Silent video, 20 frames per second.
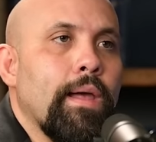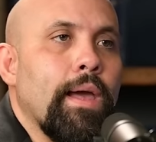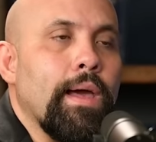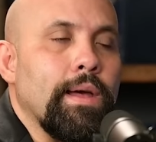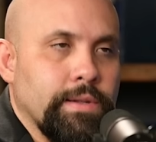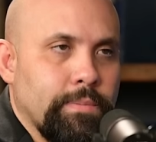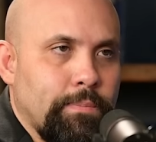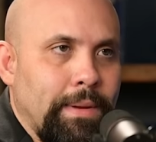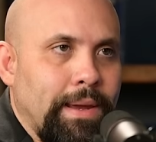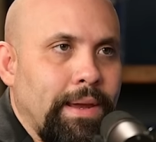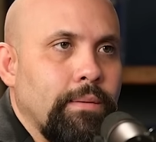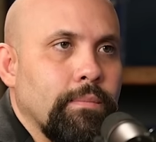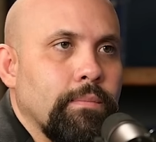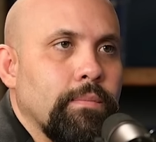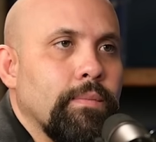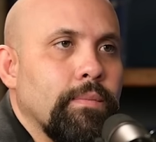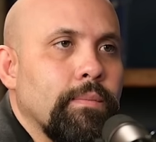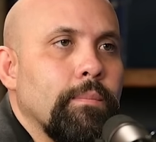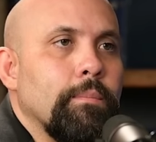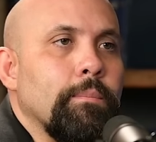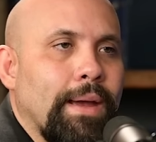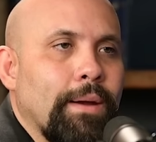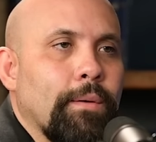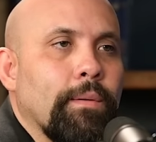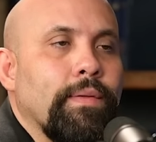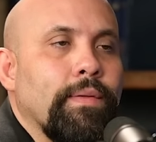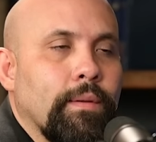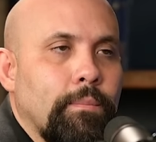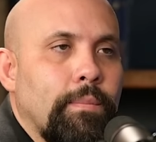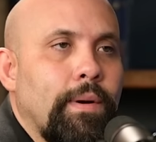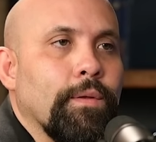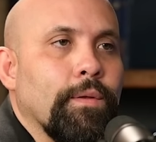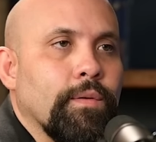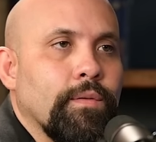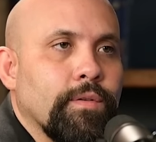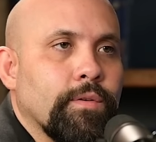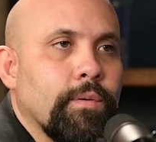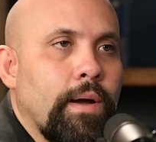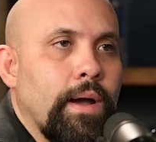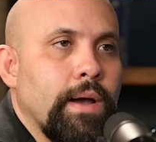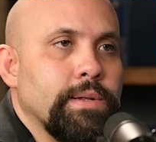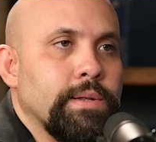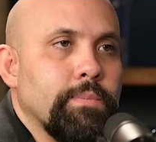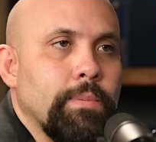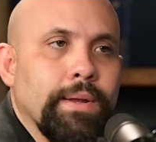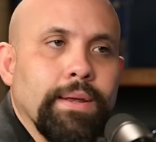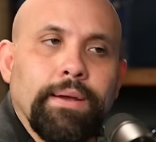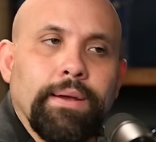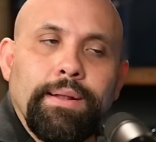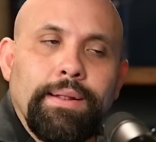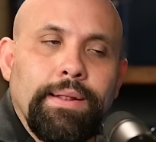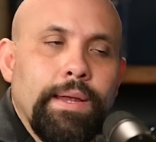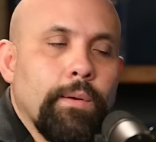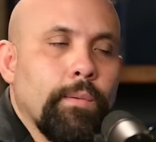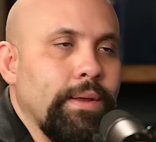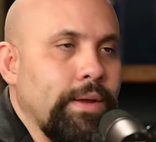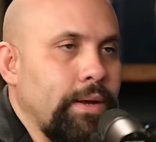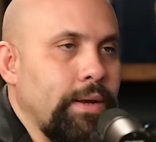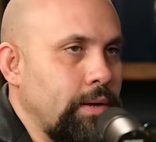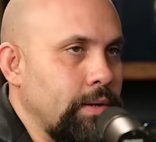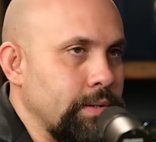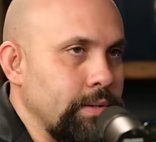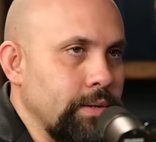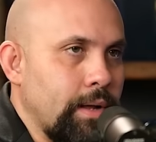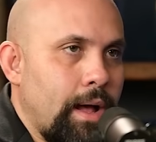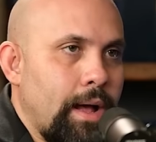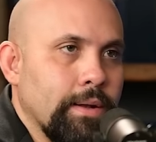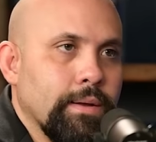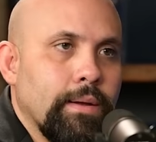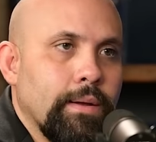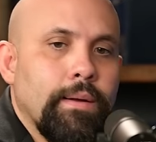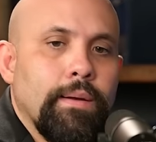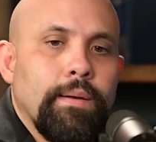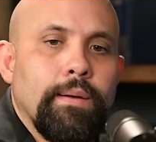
as being Mary, the mother of Christ, but clearly it is not.